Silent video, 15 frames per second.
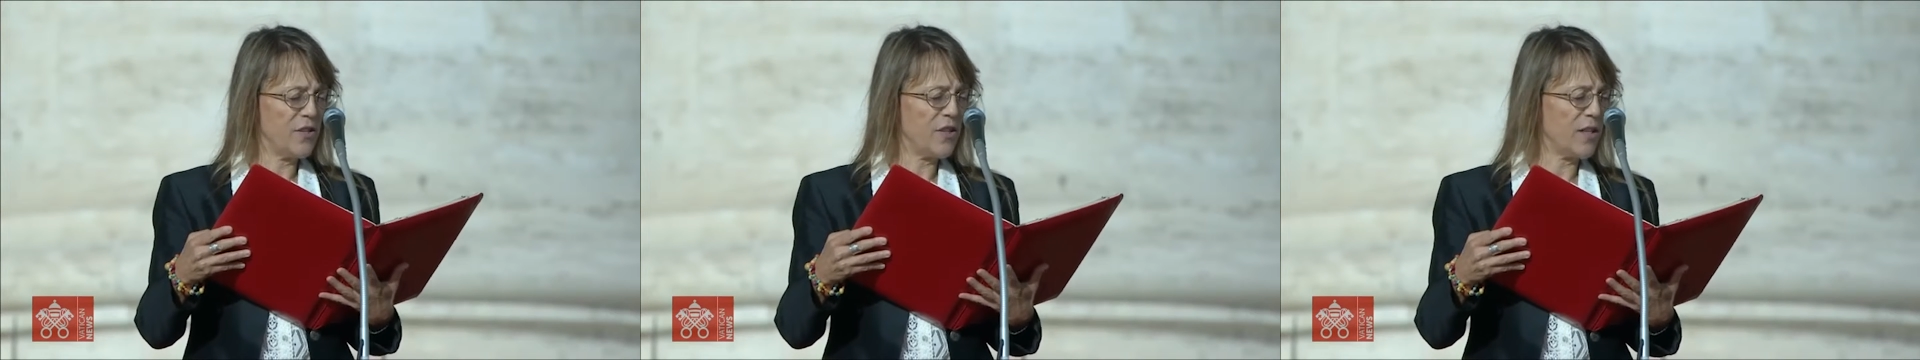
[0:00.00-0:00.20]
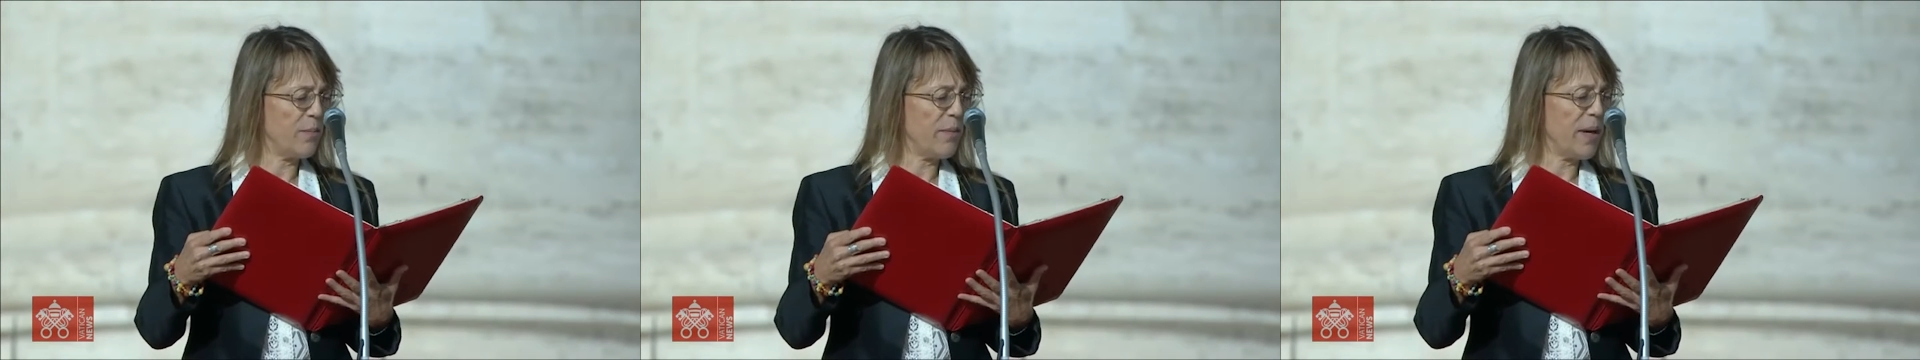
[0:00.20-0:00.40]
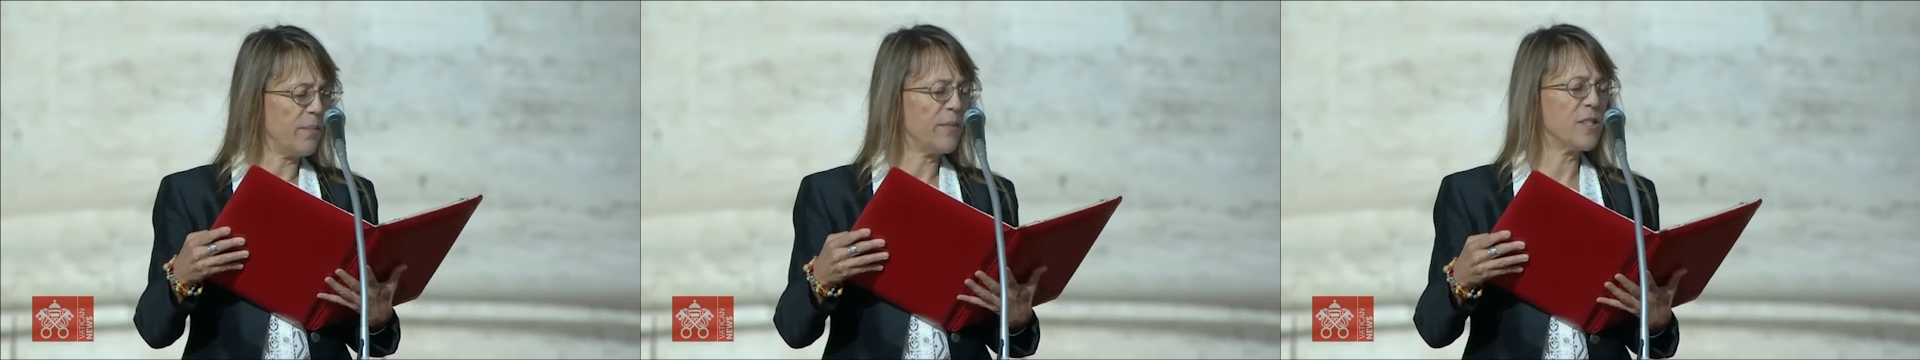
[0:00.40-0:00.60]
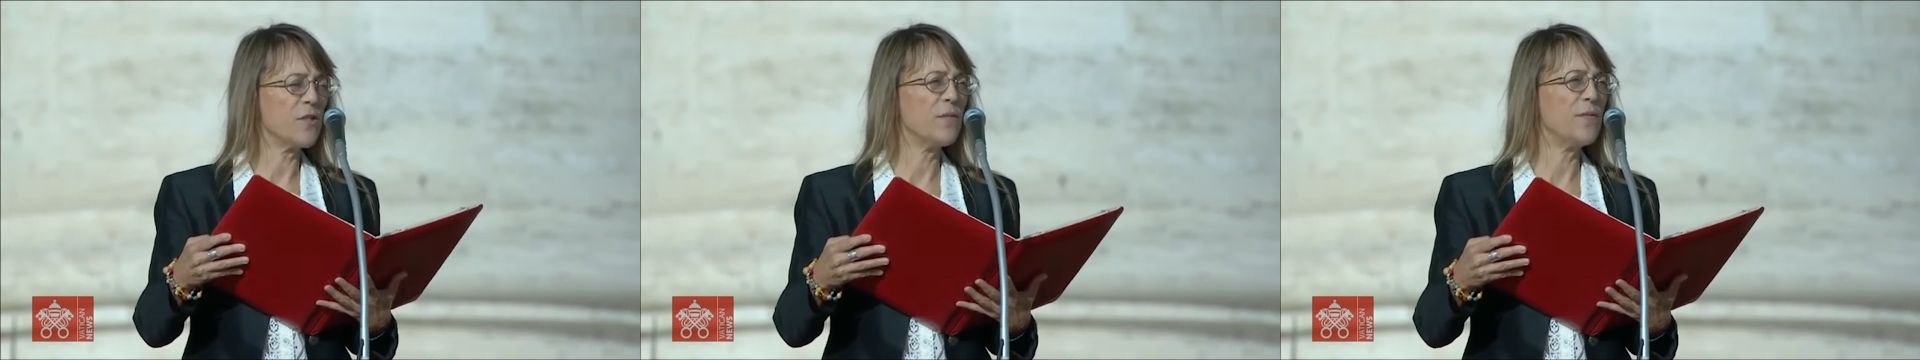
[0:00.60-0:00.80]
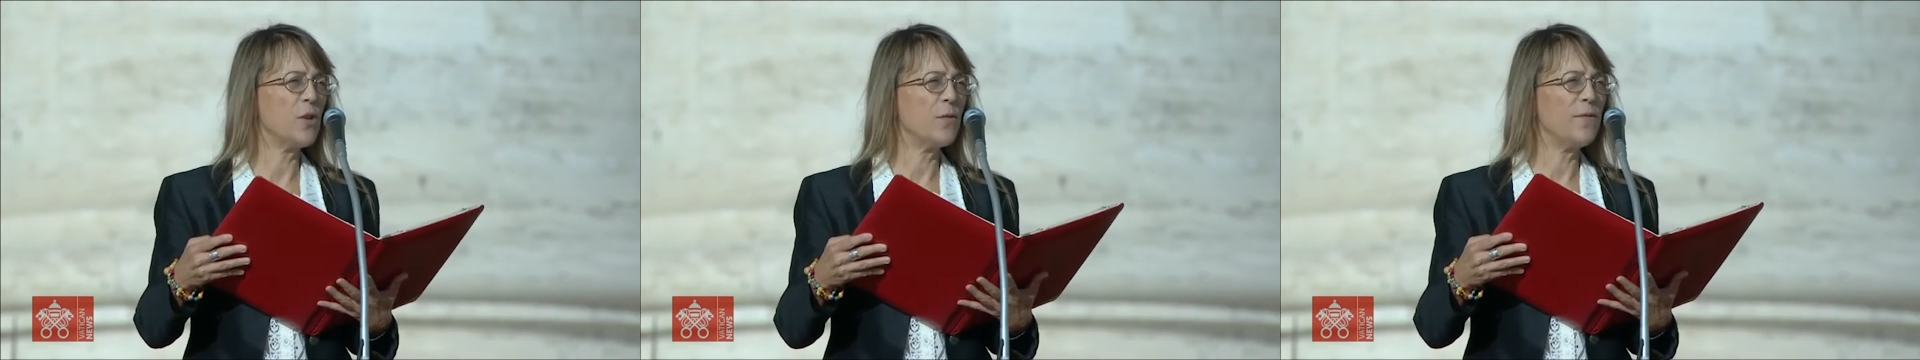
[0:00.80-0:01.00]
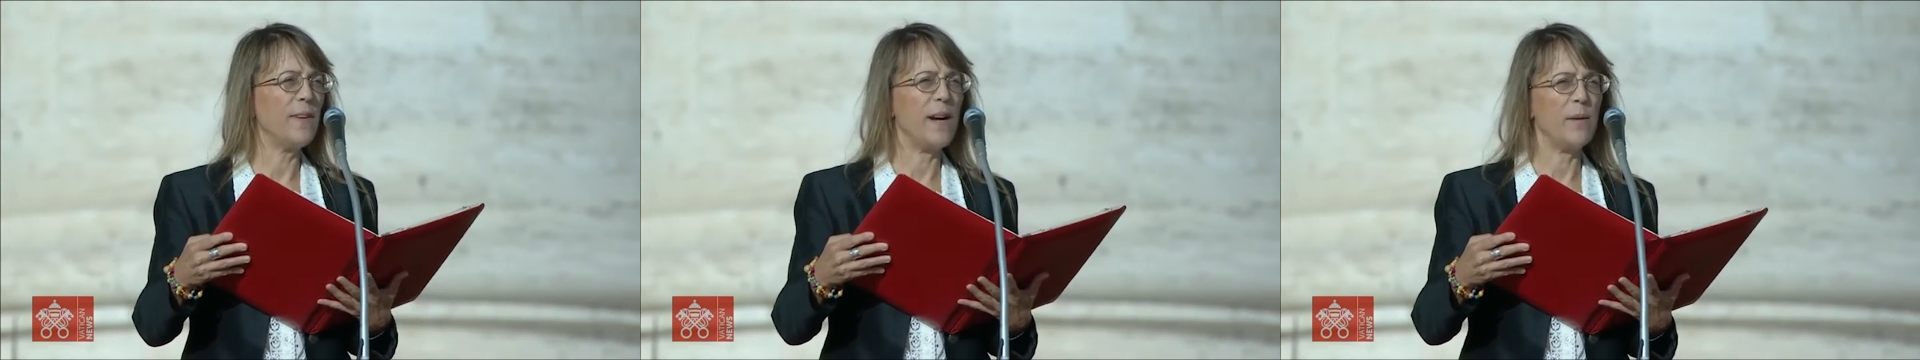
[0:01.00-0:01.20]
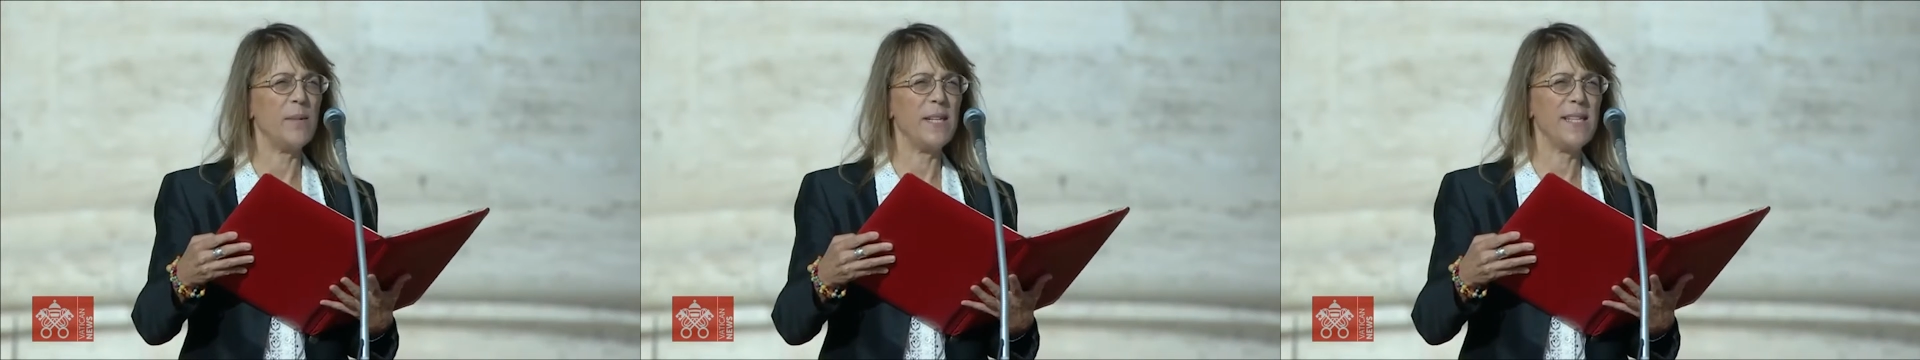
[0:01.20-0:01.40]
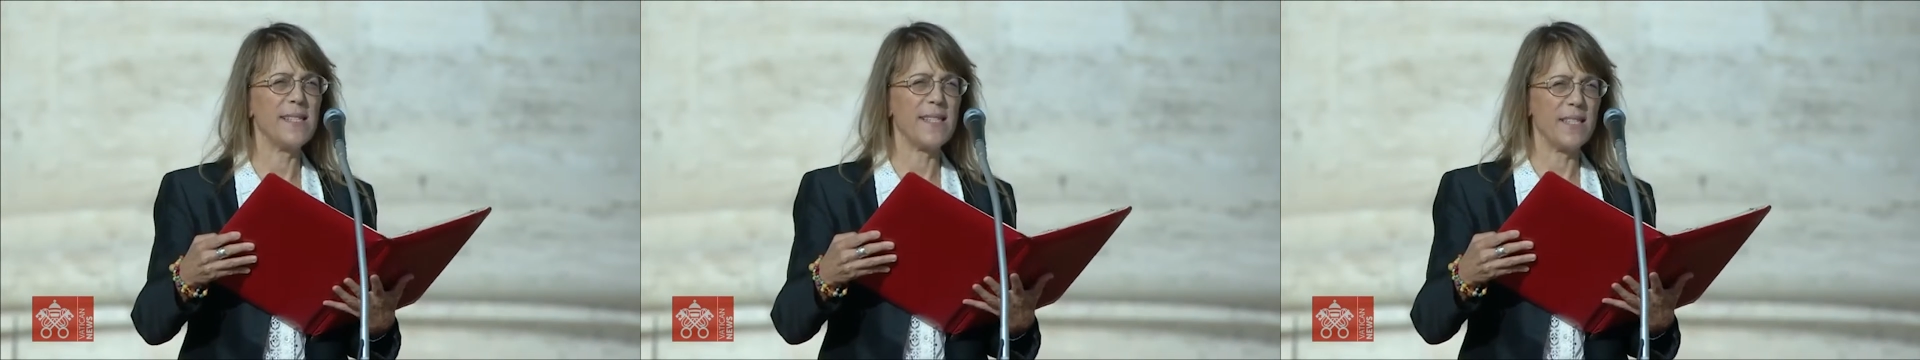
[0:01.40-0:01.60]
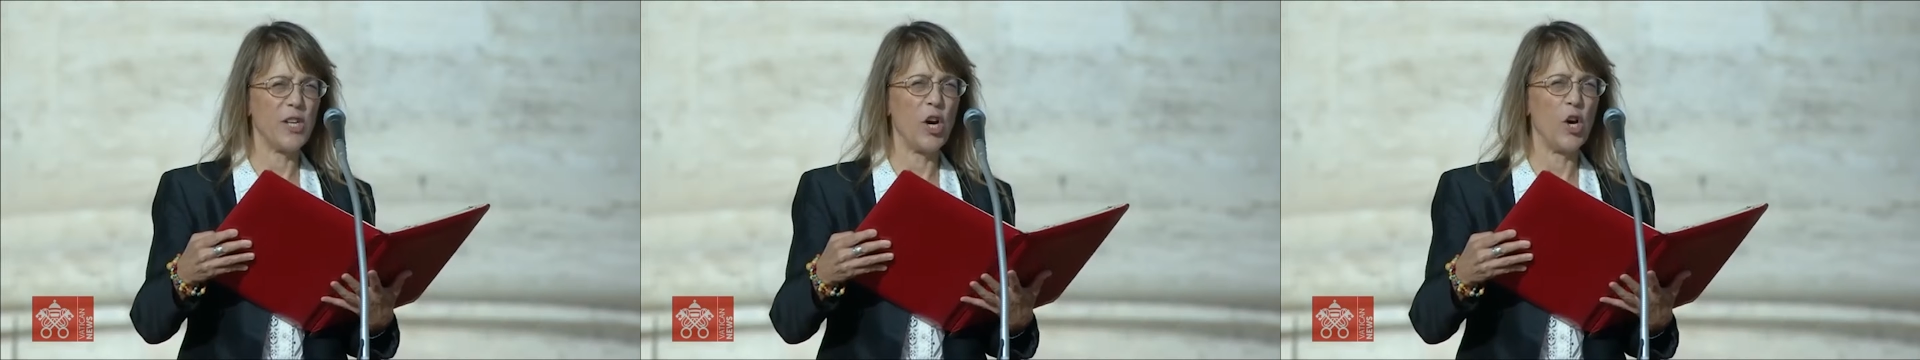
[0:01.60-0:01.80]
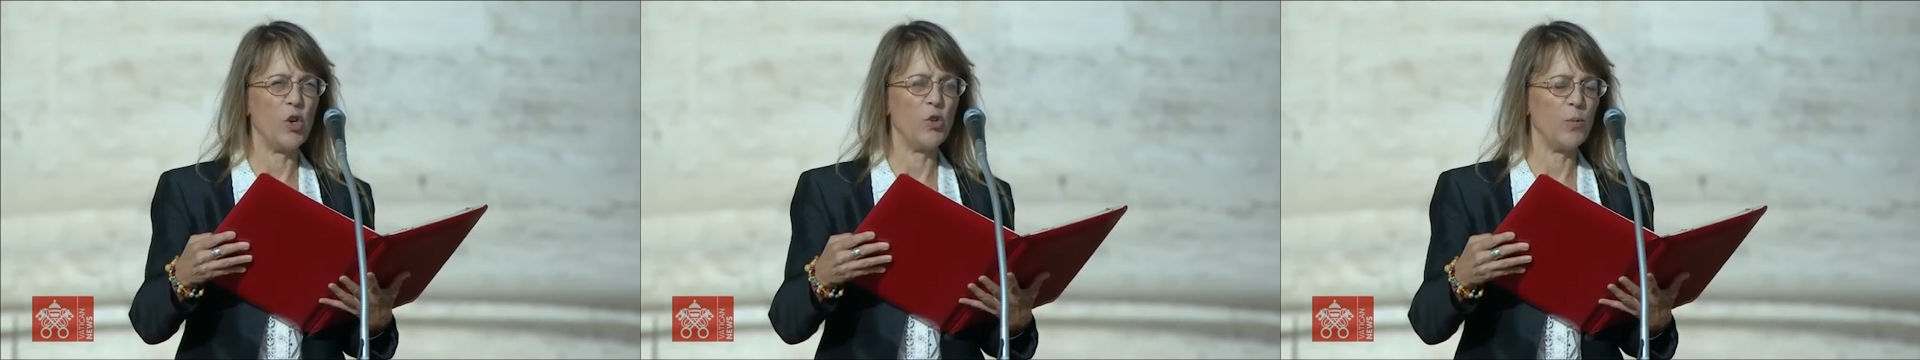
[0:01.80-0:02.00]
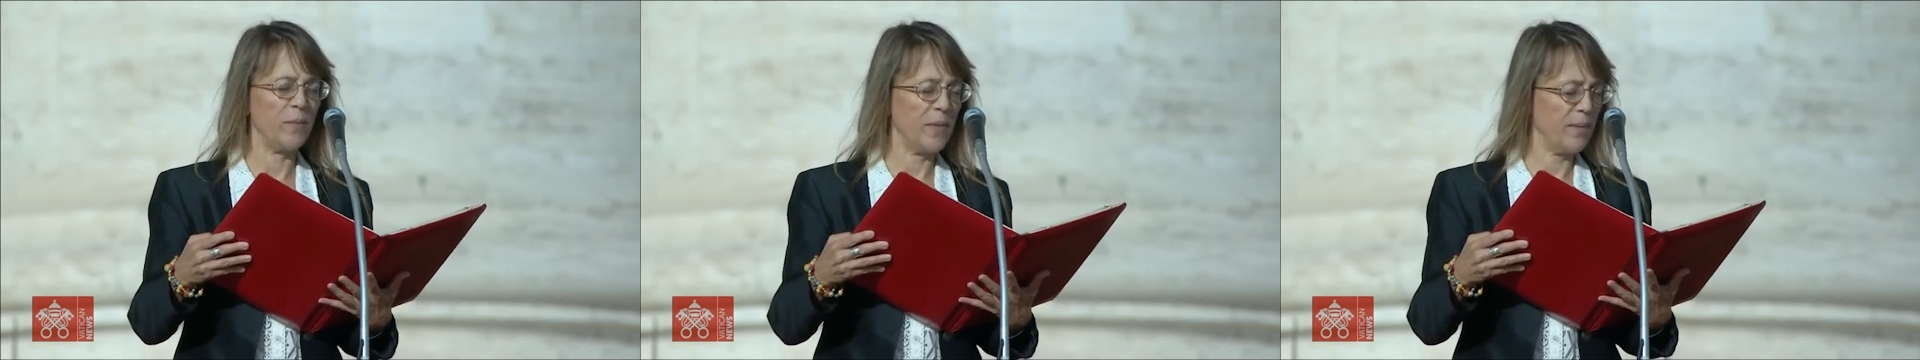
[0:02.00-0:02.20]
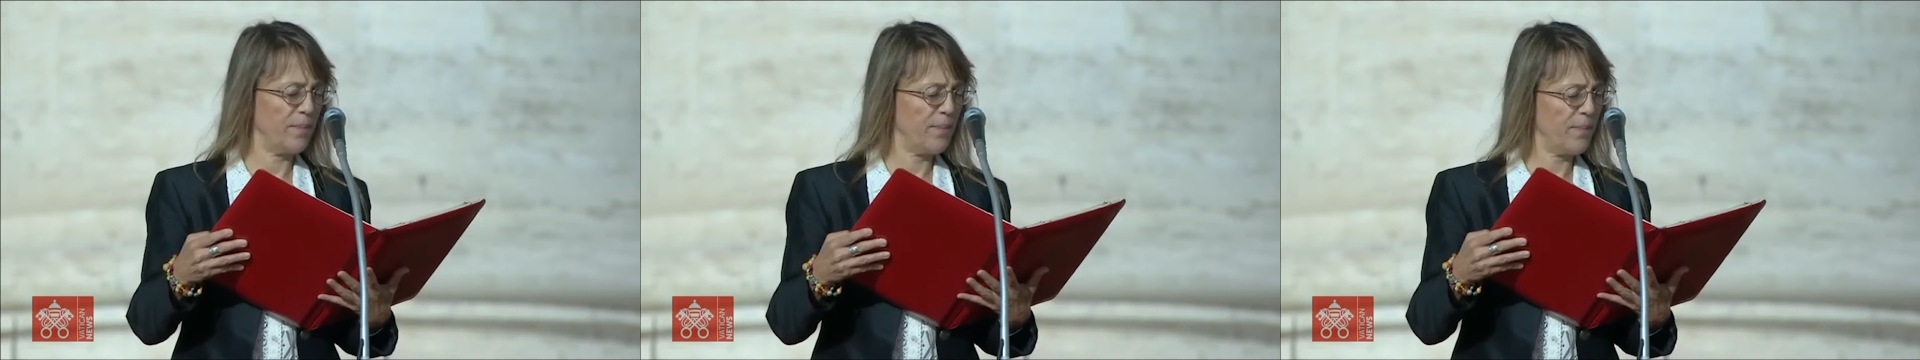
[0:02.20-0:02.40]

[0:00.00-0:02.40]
to the members of your families at home.